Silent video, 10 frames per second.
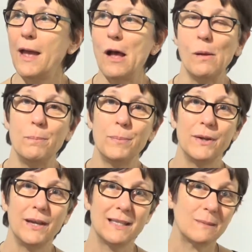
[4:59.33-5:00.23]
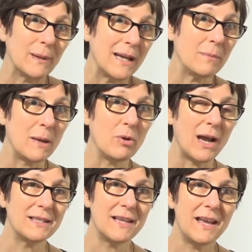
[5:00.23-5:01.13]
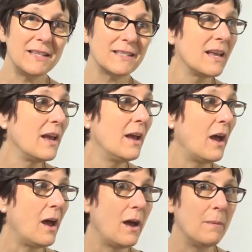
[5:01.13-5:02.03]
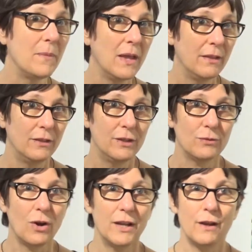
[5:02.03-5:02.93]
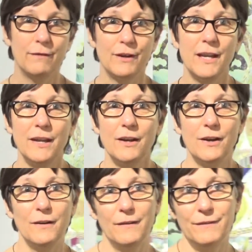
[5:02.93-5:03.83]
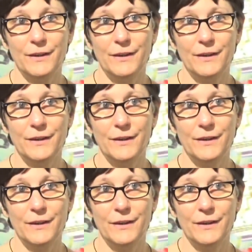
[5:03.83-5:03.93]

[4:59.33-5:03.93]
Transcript: help explain my process. The drawing over here, for